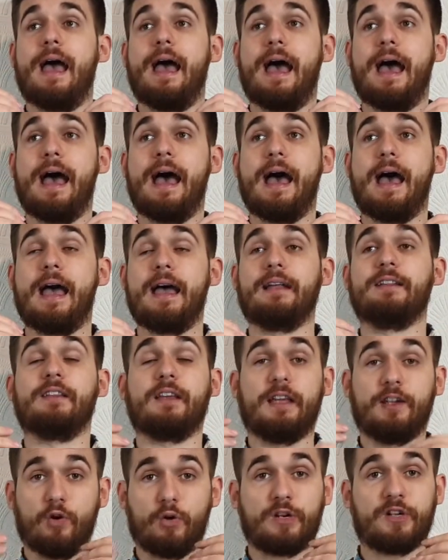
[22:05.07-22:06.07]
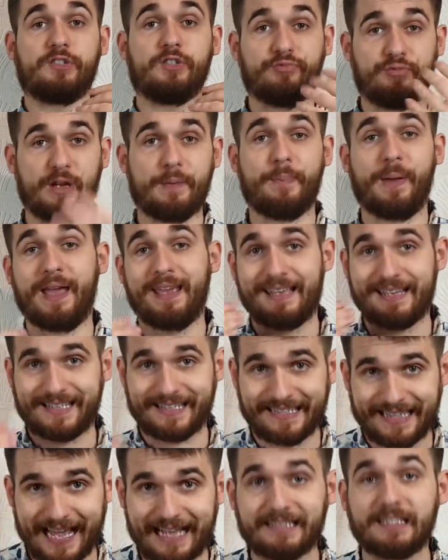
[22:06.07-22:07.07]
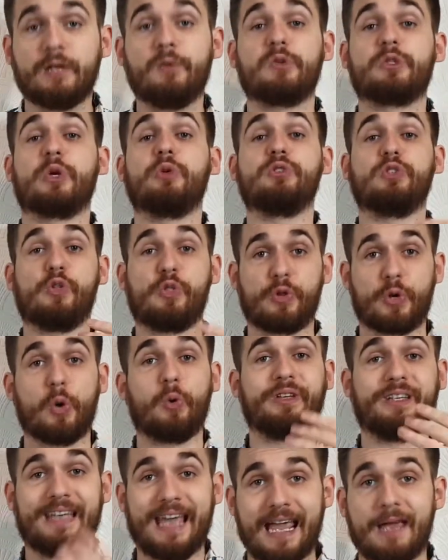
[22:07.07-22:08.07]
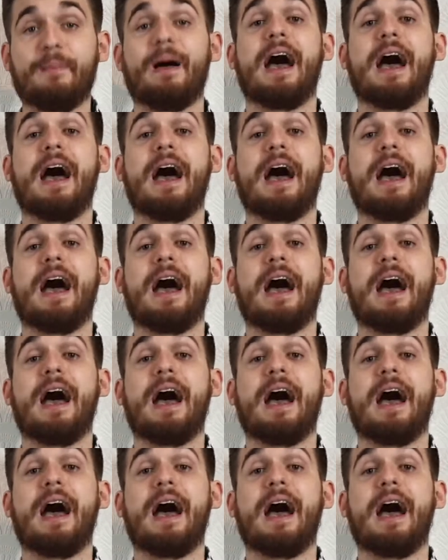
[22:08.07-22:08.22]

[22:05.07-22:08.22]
And in order to repay his debt, he was going to throw the game.